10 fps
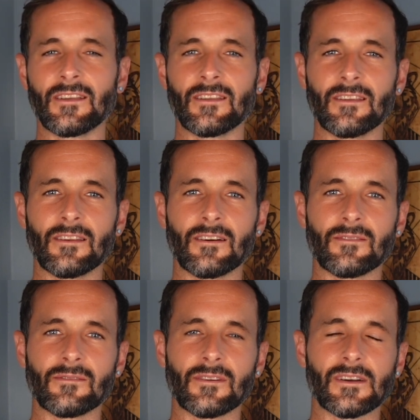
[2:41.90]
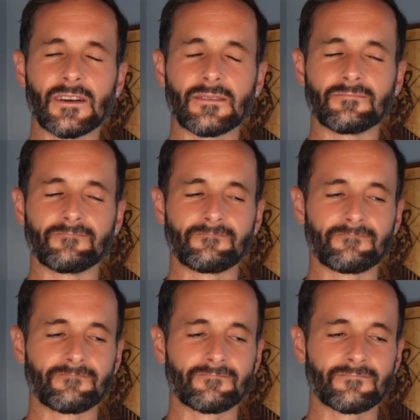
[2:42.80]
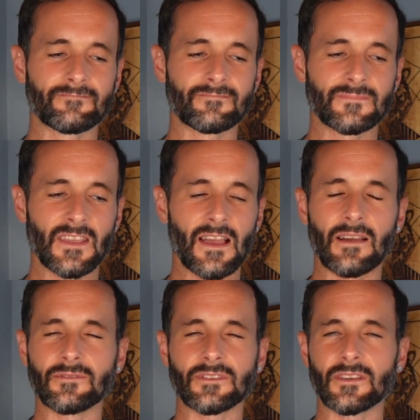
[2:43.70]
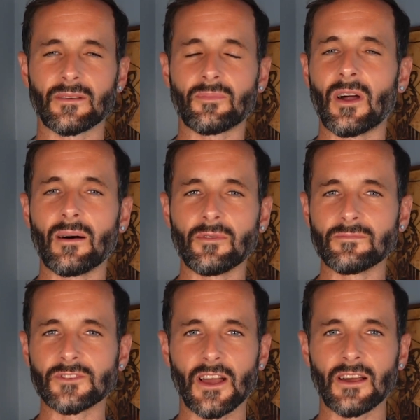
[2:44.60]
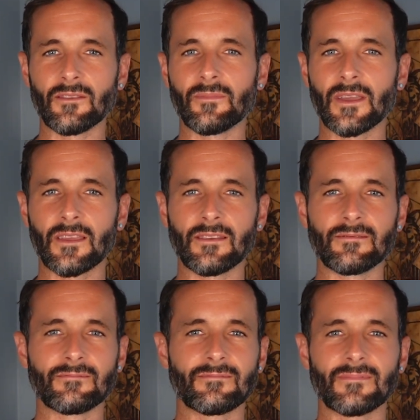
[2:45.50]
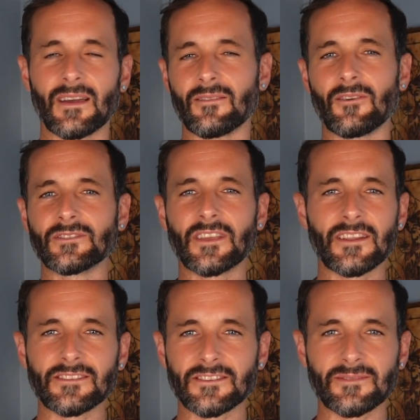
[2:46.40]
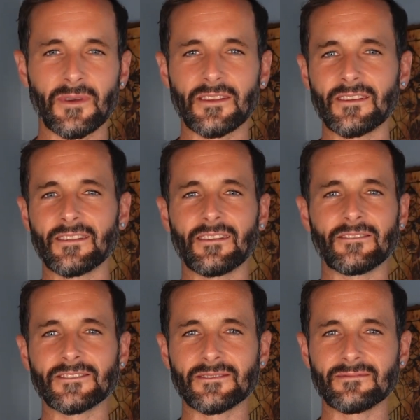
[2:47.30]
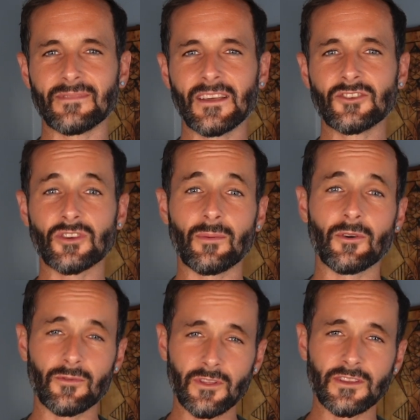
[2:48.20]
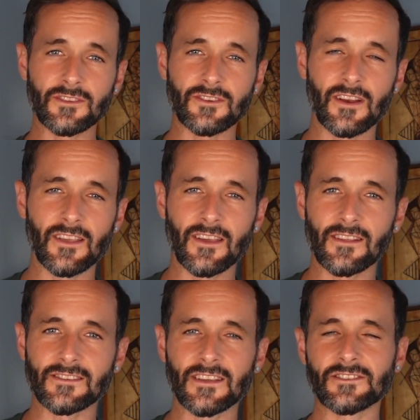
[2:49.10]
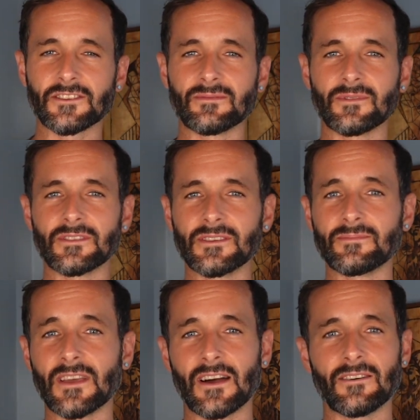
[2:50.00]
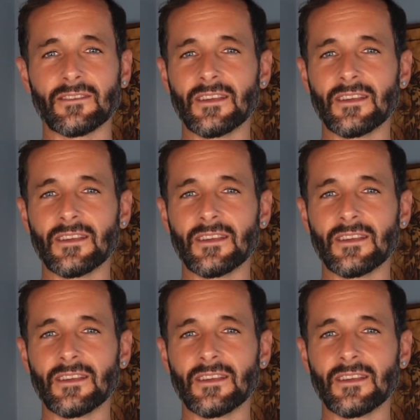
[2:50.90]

I was like the problem child, always getting suspended and always in trouble, really just trying to get attention. But deep down,